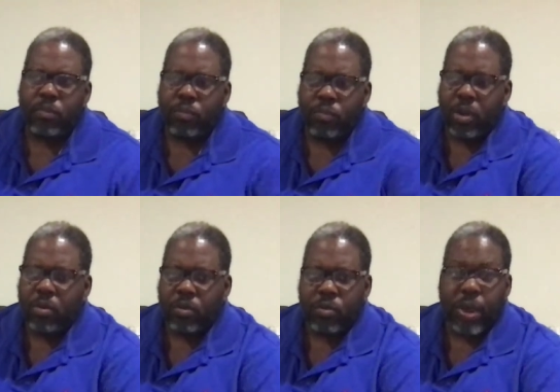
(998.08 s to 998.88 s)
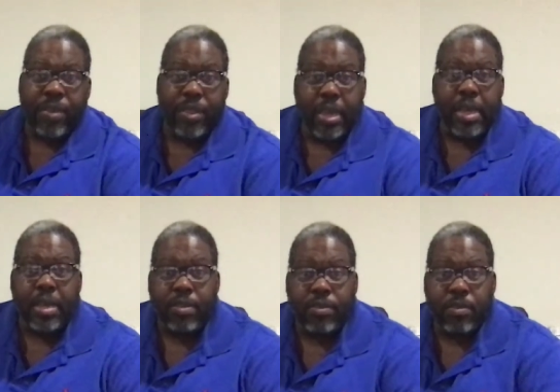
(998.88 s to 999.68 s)
well, grade the
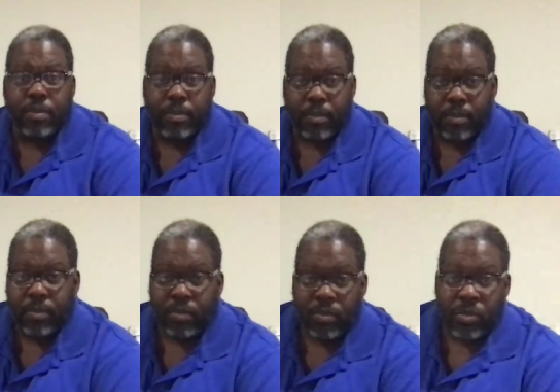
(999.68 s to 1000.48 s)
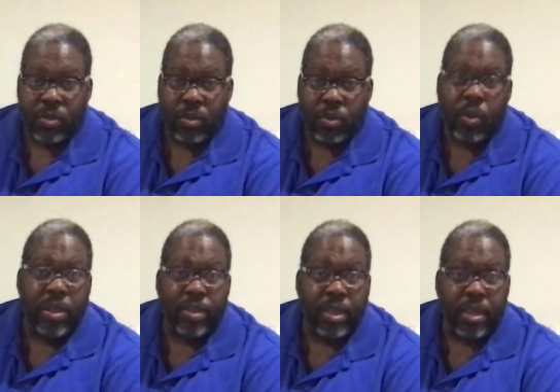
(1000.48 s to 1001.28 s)
keys. Grade
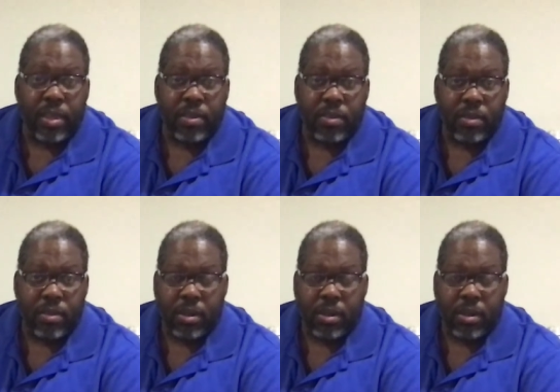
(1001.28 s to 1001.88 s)
the keys,